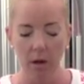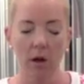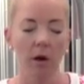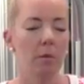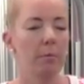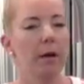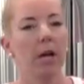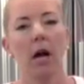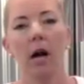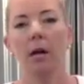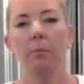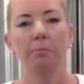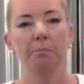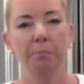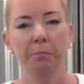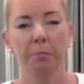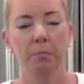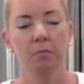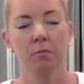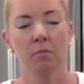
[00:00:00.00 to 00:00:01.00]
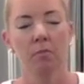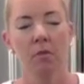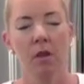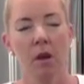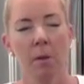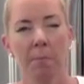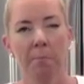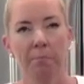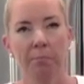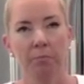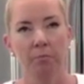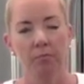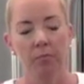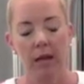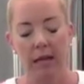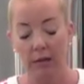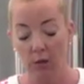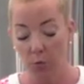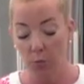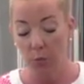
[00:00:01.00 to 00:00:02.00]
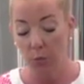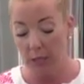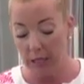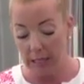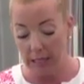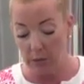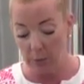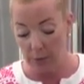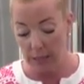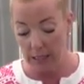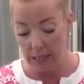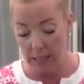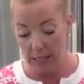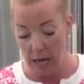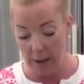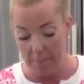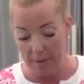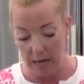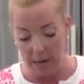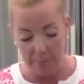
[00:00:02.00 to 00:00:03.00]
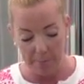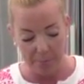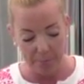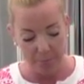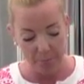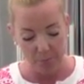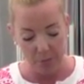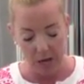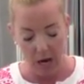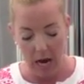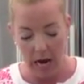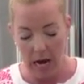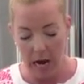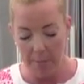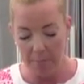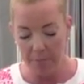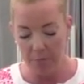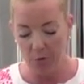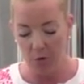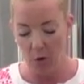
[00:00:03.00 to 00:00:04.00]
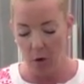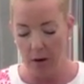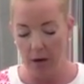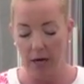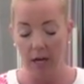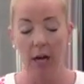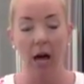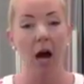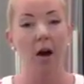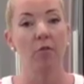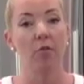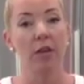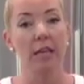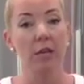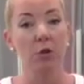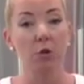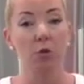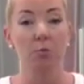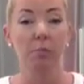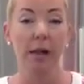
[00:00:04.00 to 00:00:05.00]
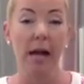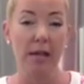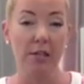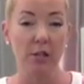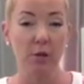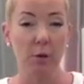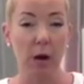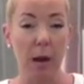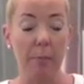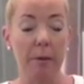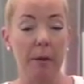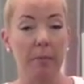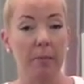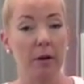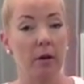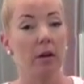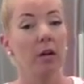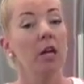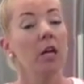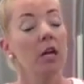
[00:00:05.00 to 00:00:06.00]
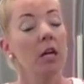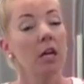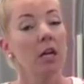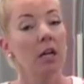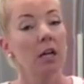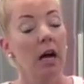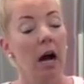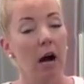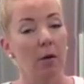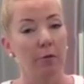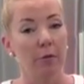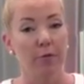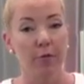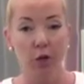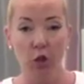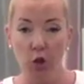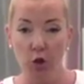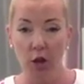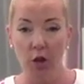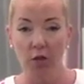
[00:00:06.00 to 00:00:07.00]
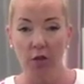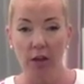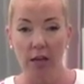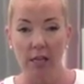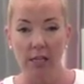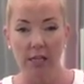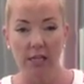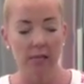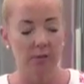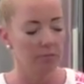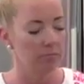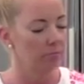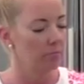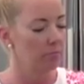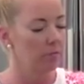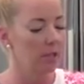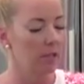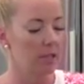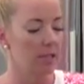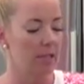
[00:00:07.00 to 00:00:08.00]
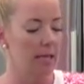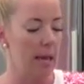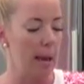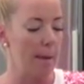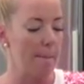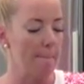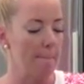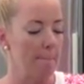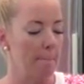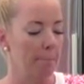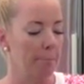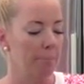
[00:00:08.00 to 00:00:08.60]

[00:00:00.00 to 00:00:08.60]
Oh my God. It's really, really yummy. So I'm gonna cover this with plastic wrap and I'm gonna refrigerate this. Let's see.